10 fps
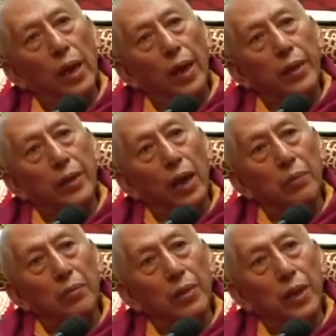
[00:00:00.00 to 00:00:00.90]
And
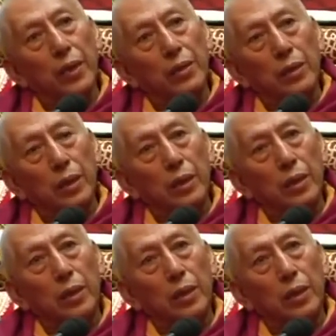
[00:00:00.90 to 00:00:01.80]
after that,
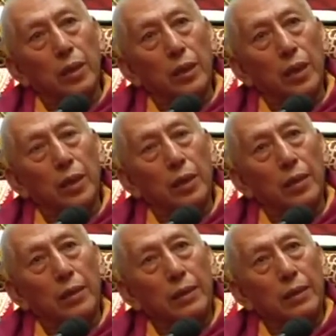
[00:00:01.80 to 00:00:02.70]

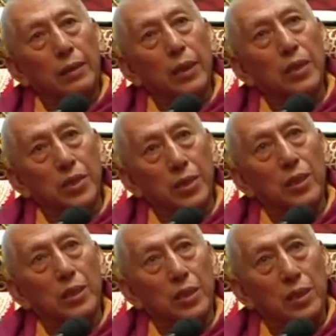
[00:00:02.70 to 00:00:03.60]

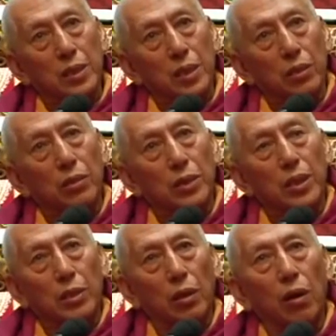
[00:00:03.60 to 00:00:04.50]
she
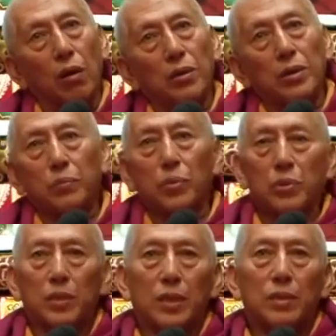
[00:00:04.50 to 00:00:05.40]
recorded all the
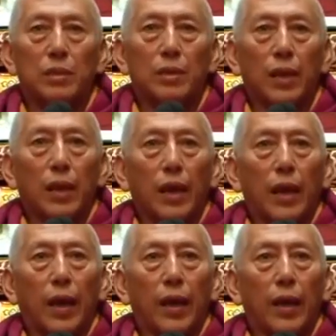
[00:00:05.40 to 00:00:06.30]
proceedings,
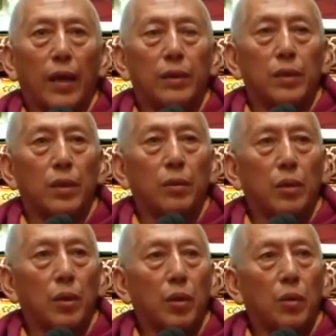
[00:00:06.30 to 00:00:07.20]
and
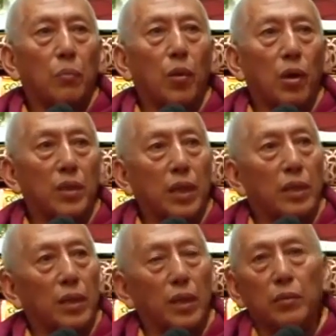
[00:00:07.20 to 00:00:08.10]
more
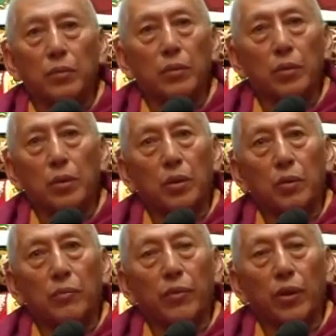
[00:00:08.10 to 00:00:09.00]
than
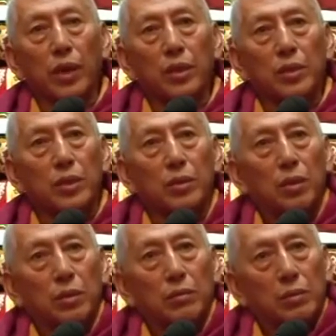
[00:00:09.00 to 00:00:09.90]
400
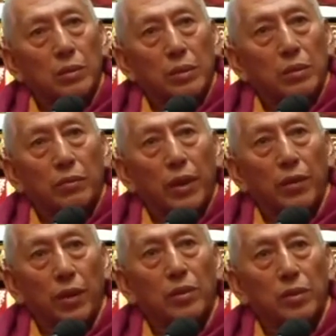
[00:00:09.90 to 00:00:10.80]
or
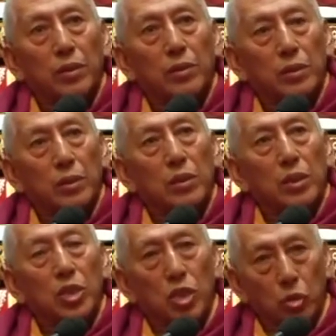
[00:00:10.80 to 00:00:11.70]
500
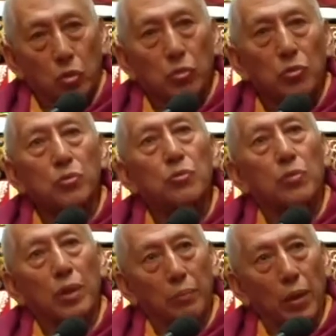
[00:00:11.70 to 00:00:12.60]
resolutions
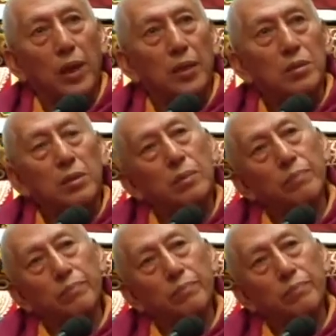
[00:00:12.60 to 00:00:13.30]
were passed,